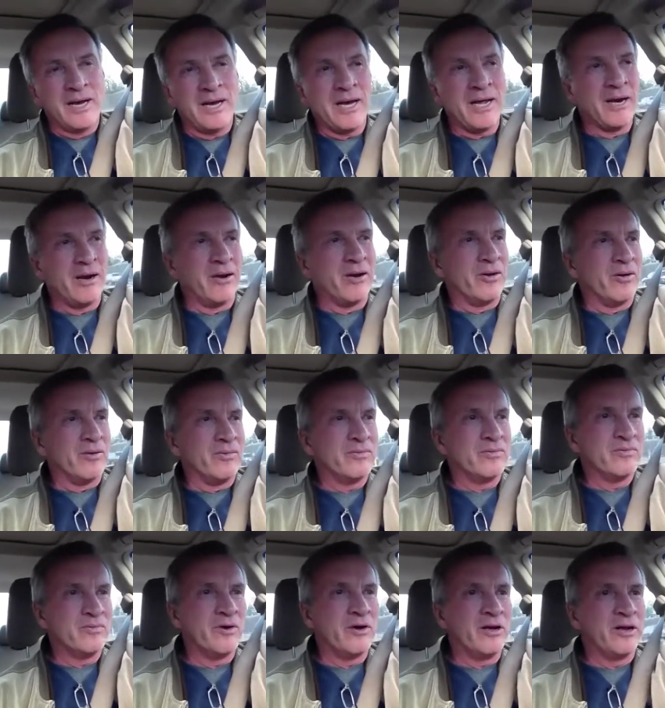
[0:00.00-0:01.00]
I don't know
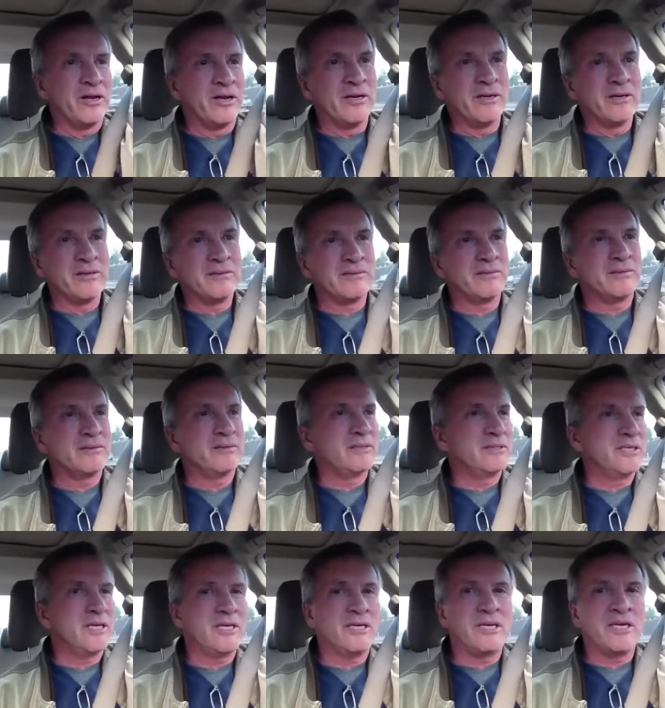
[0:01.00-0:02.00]
what
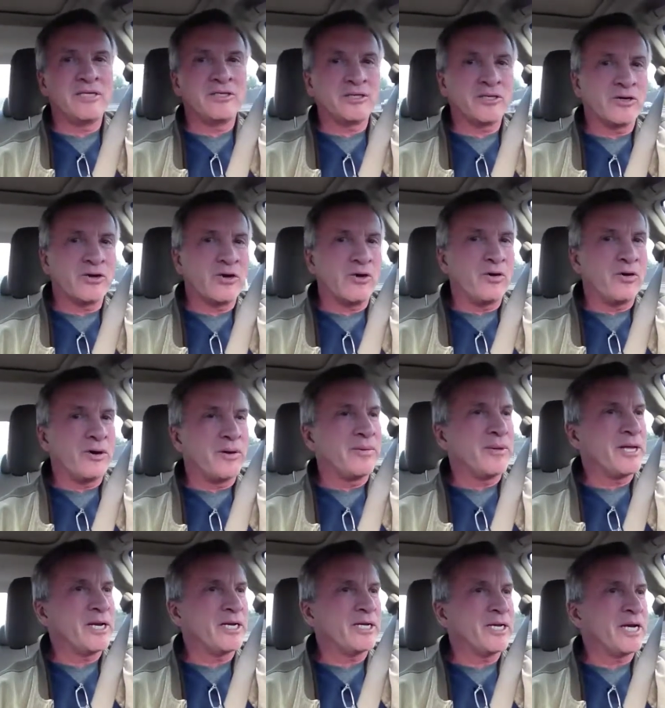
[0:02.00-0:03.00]
10 days ago, and
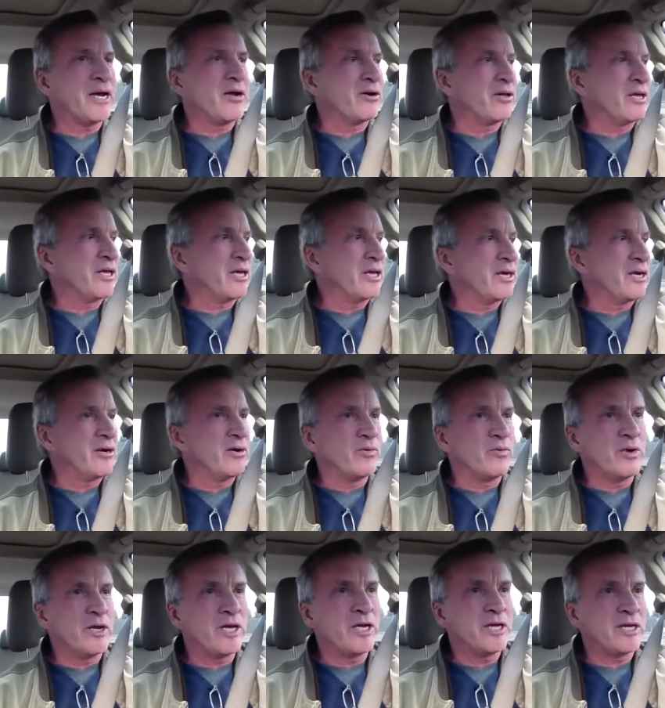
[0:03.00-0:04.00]
I'm headed down again in a
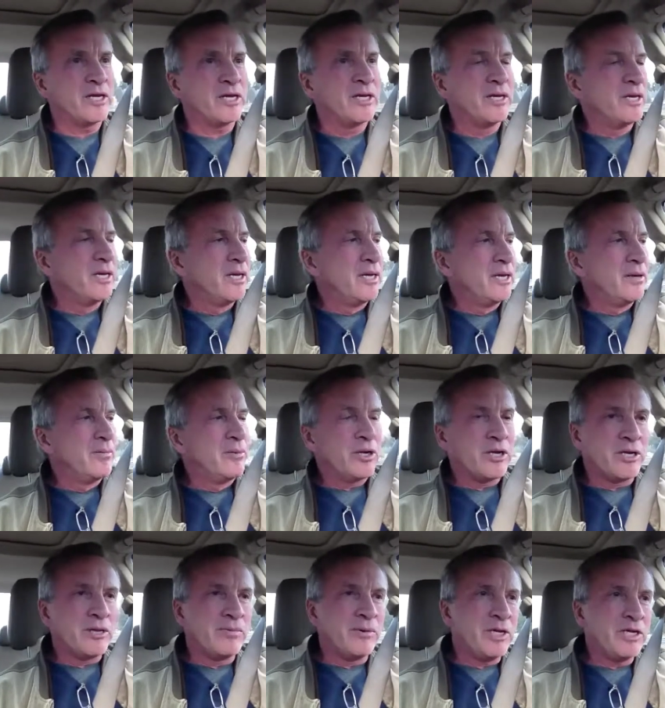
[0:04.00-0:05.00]
week.
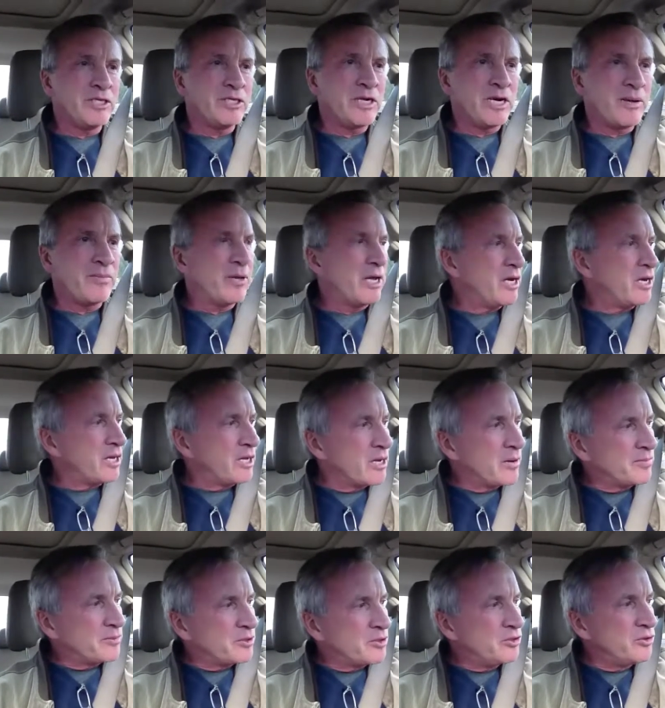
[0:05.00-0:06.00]
But in the meantime, heading
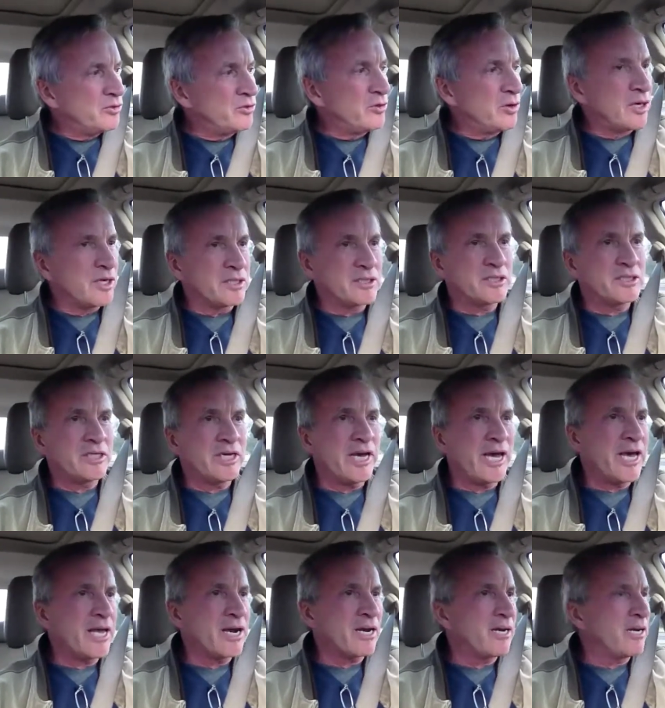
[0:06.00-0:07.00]
up to uh,
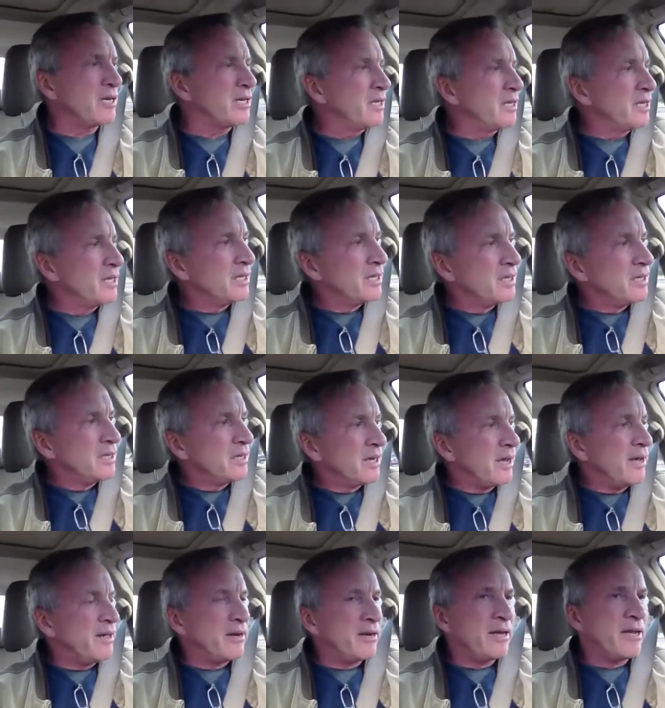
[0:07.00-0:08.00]
Seattle
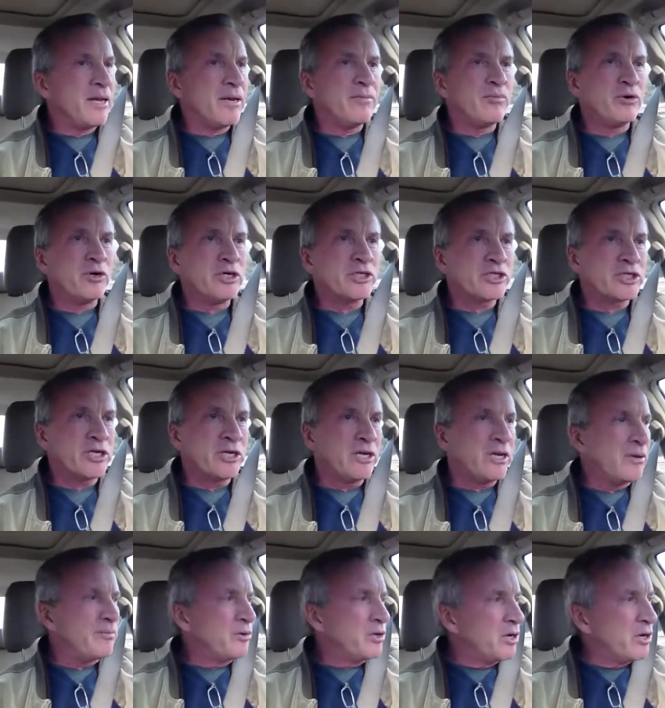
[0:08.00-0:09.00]
and then British
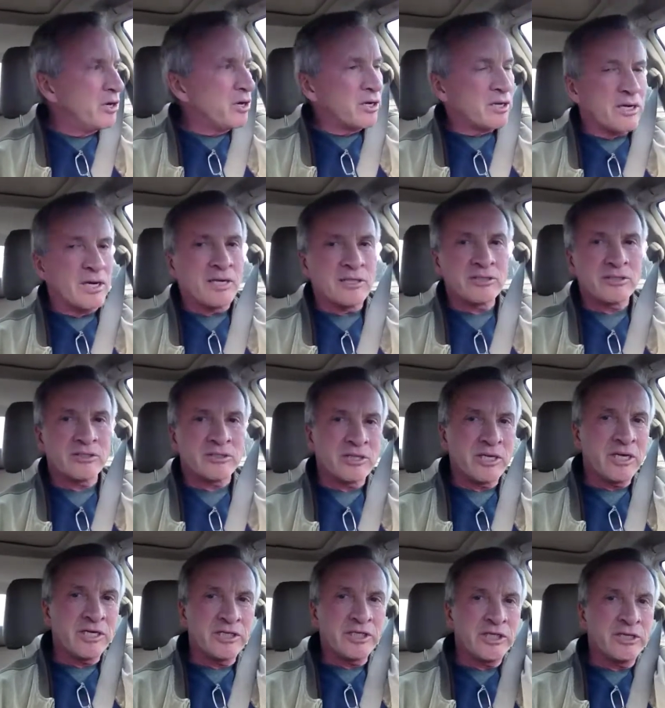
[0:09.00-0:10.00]
Columbia on a
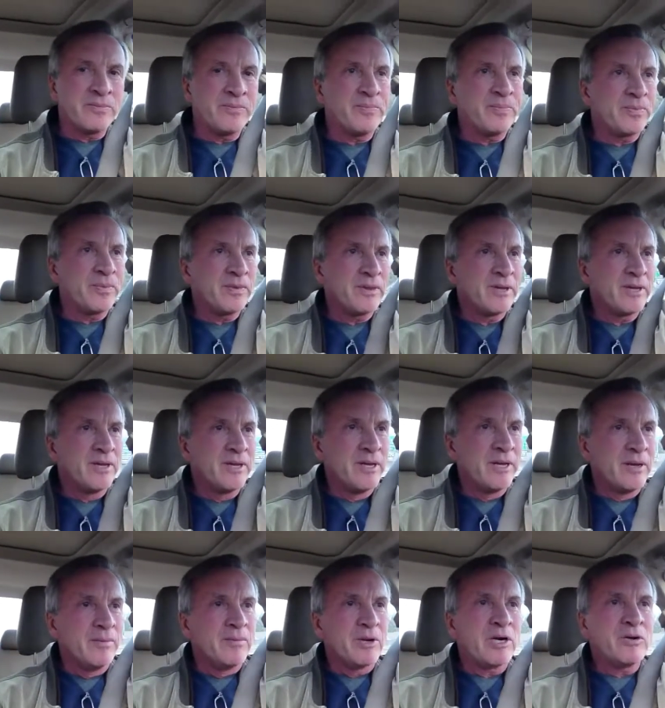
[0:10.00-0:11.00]

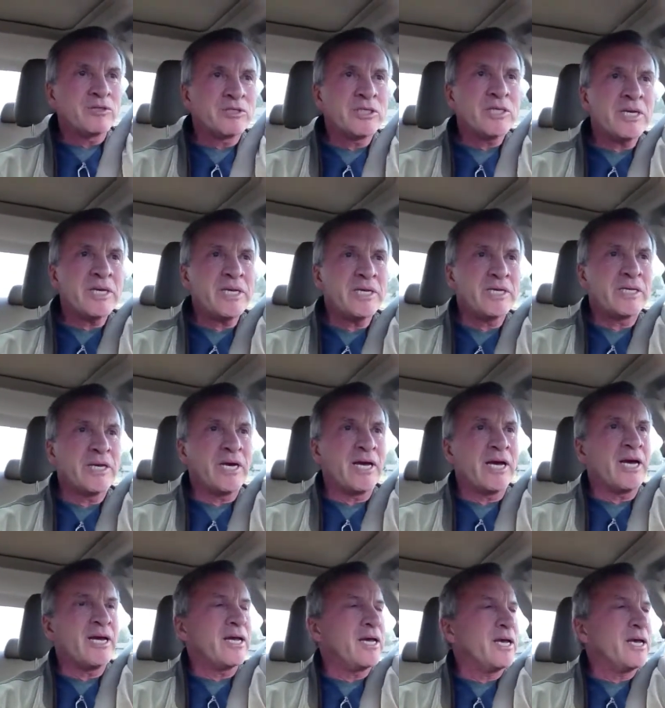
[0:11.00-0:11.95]
consultation. But I was thinking today,